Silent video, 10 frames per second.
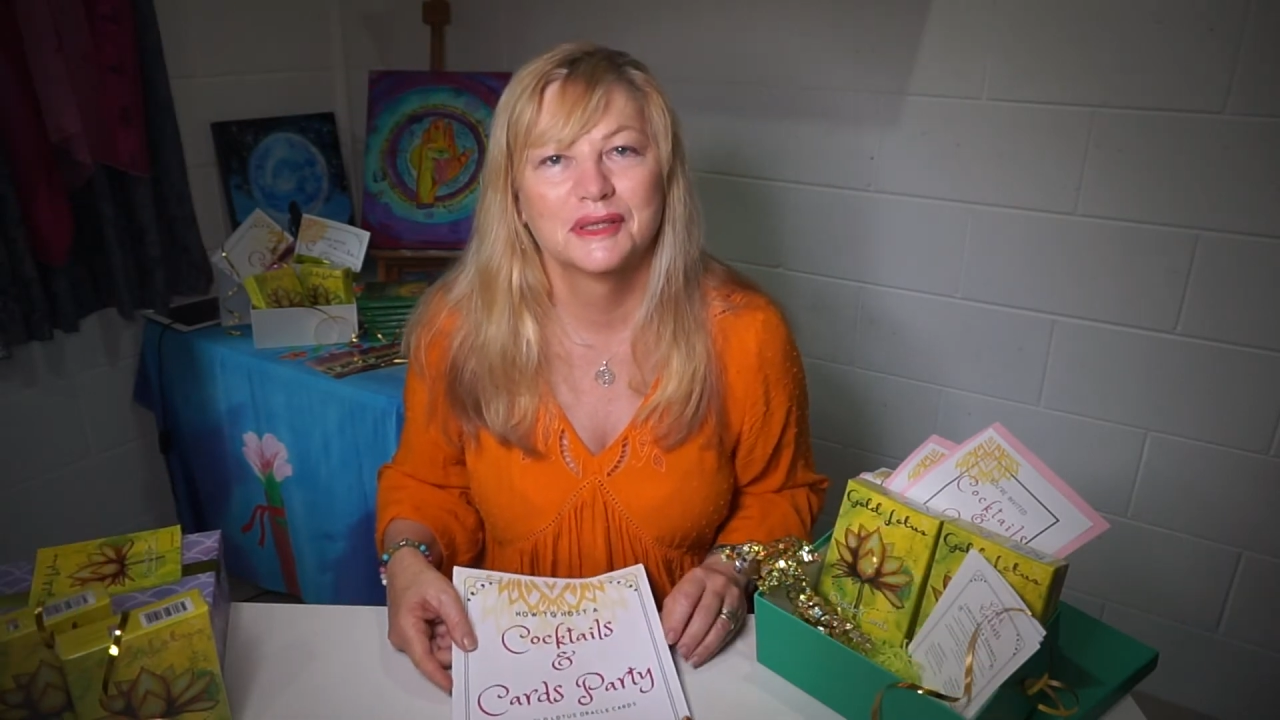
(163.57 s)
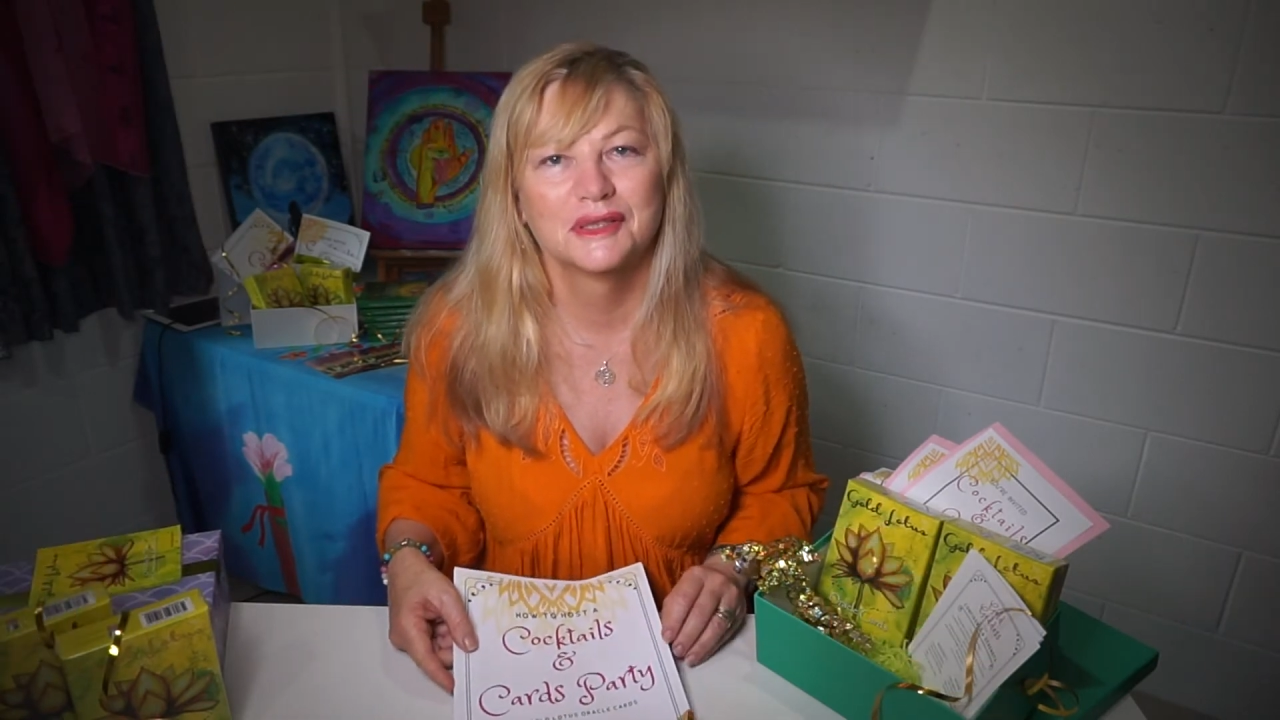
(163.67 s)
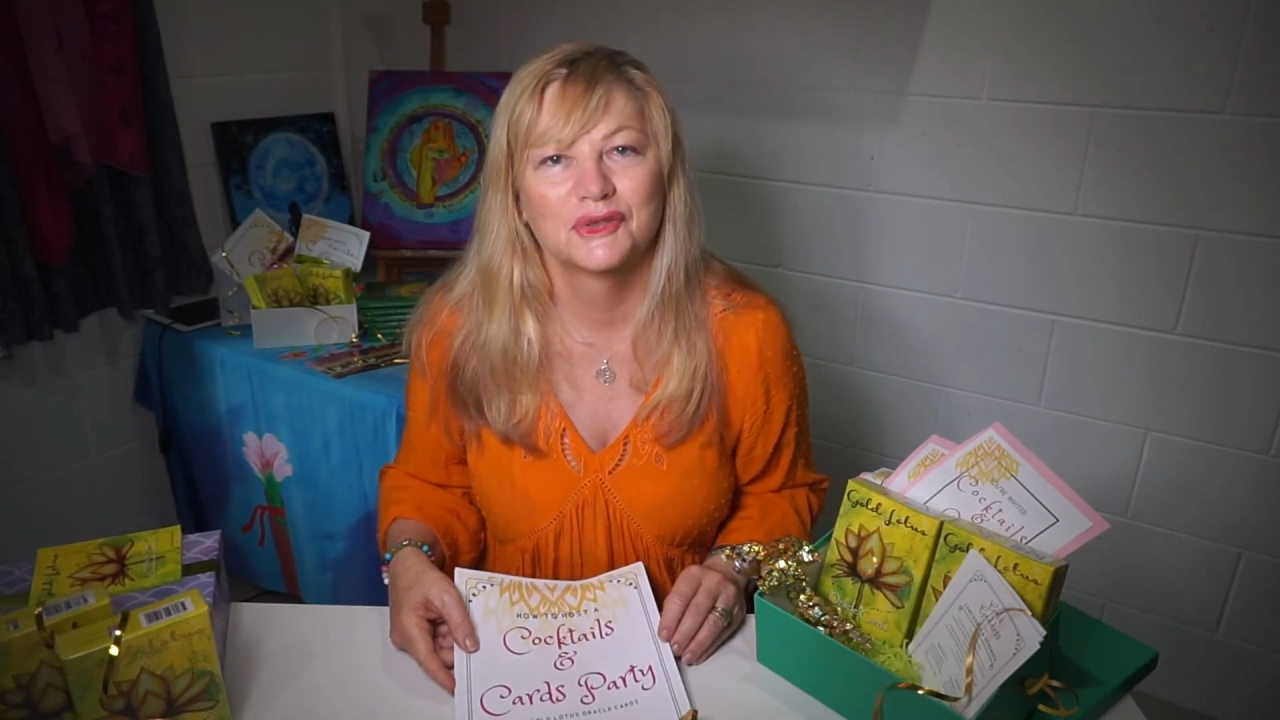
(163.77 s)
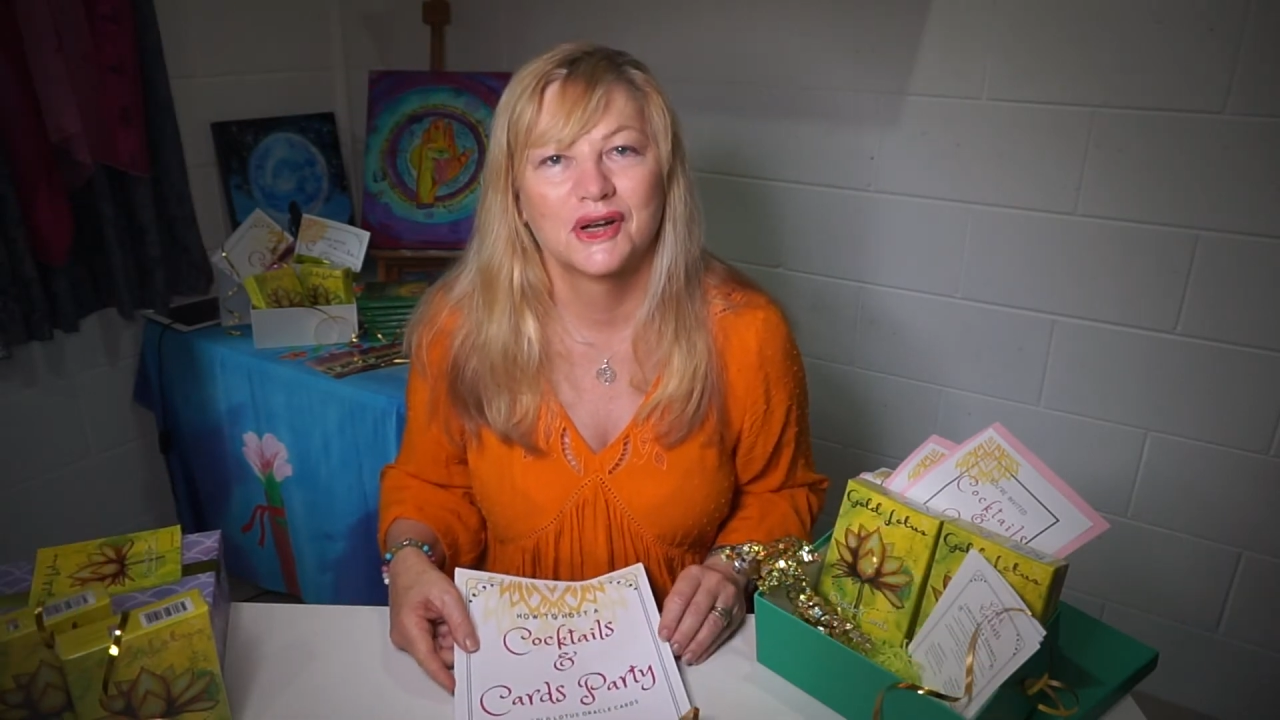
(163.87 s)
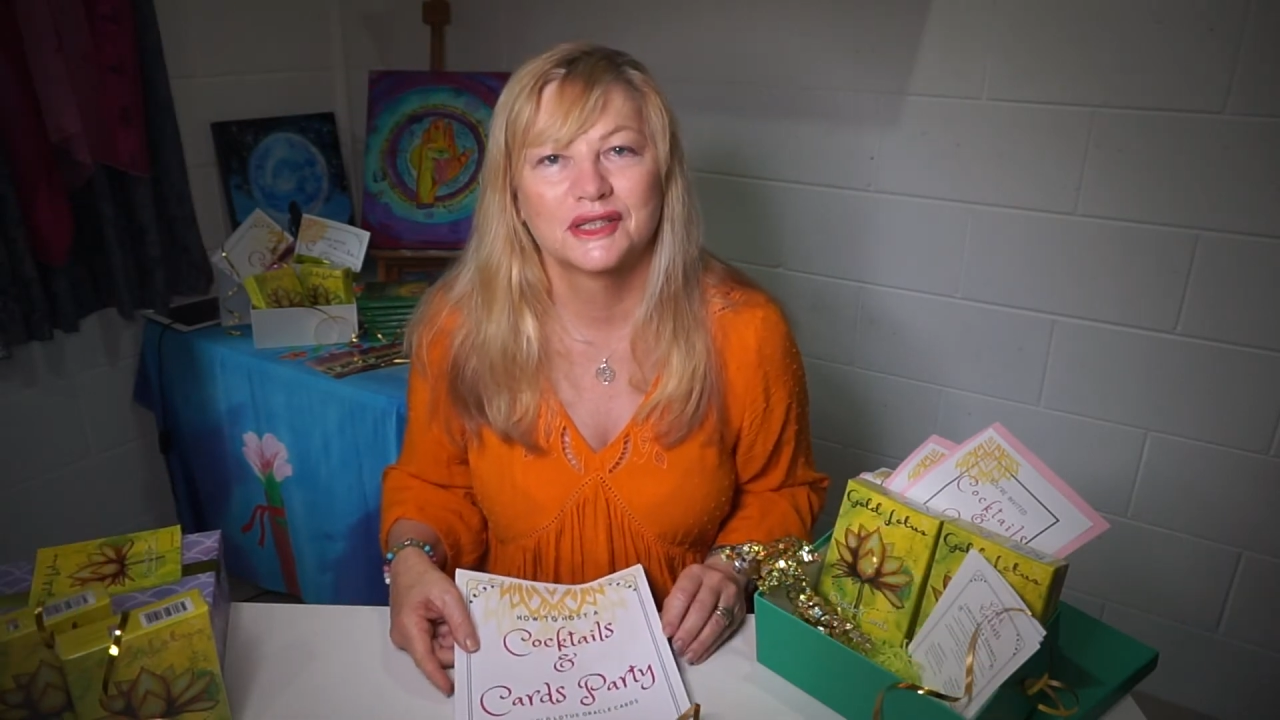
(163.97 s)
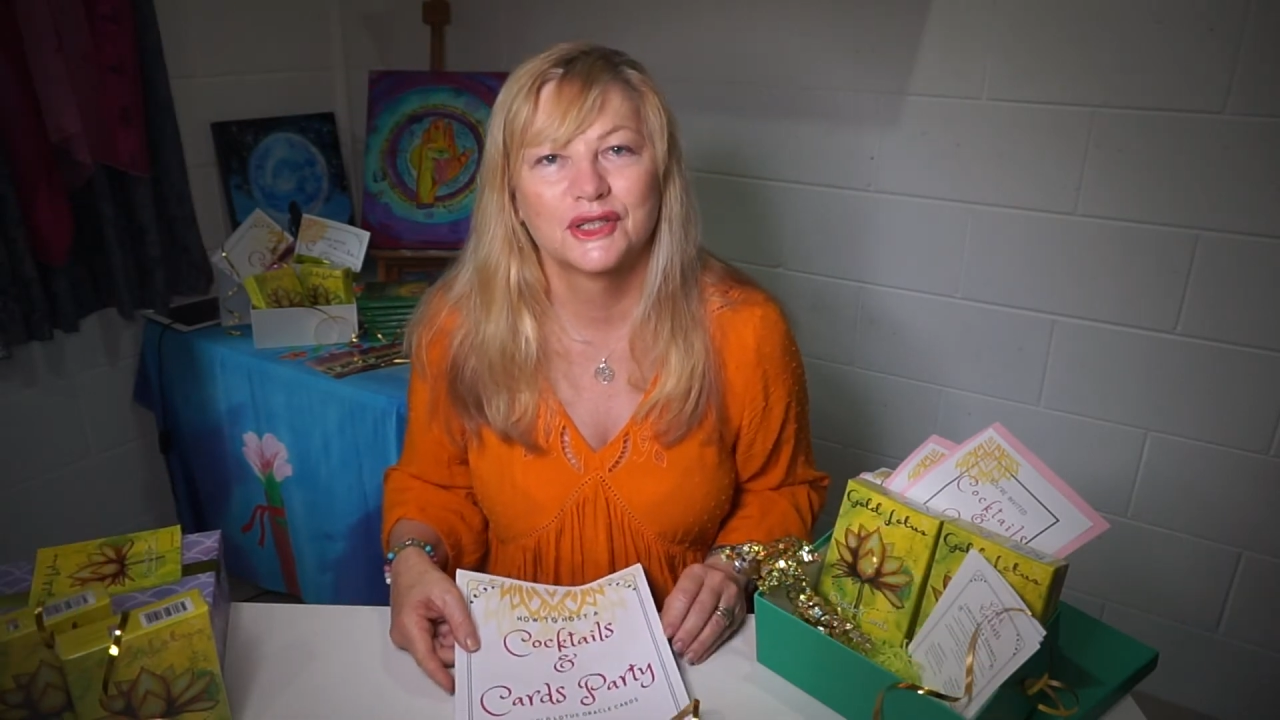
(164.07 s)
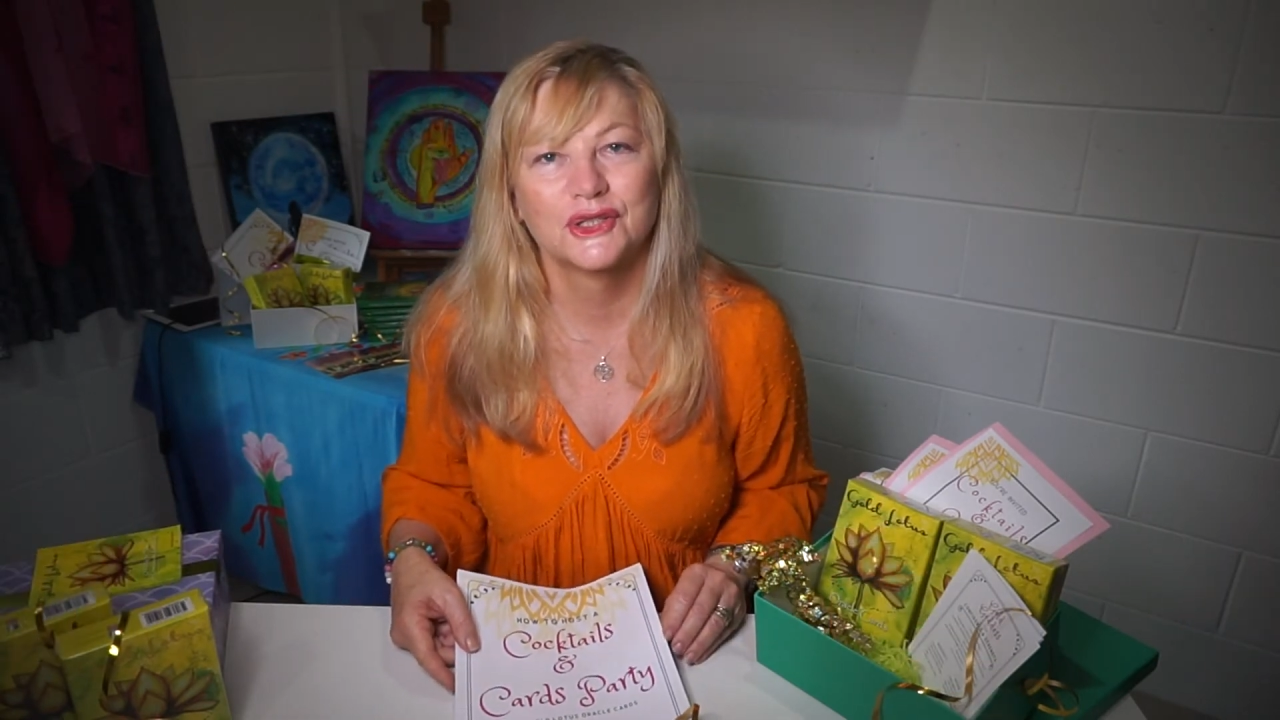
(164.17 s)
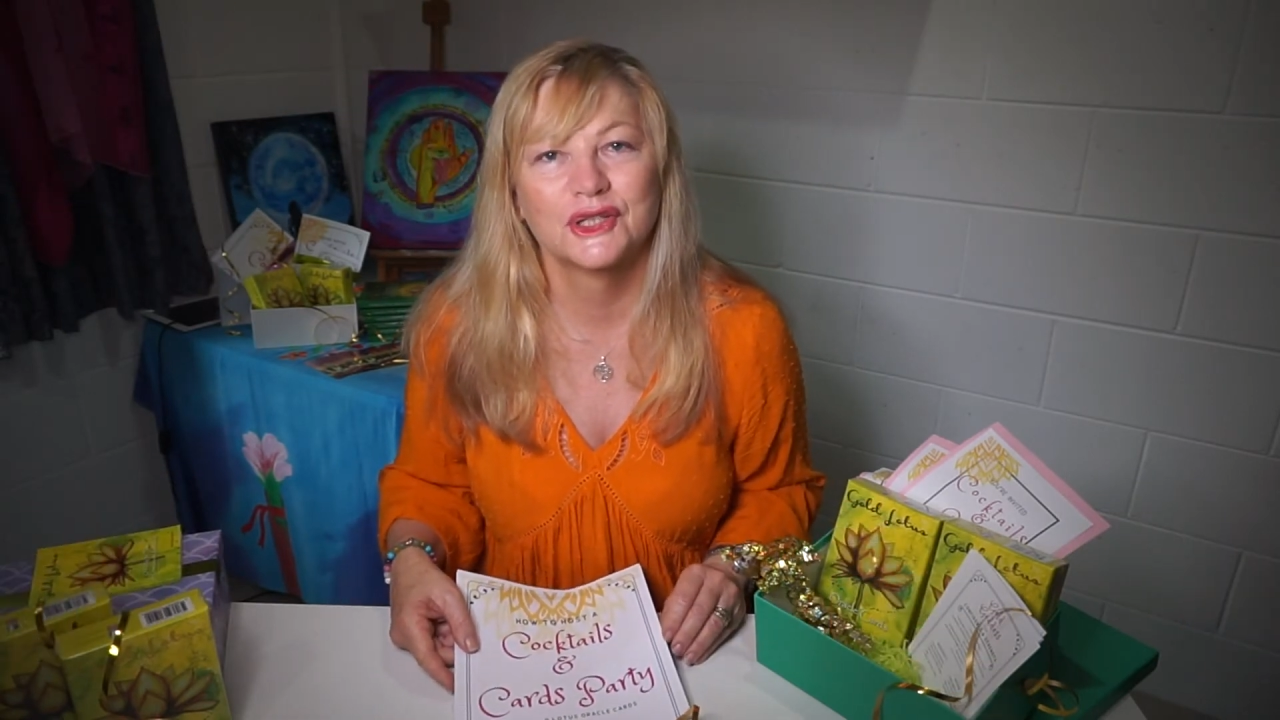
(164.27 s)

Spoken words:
instructions,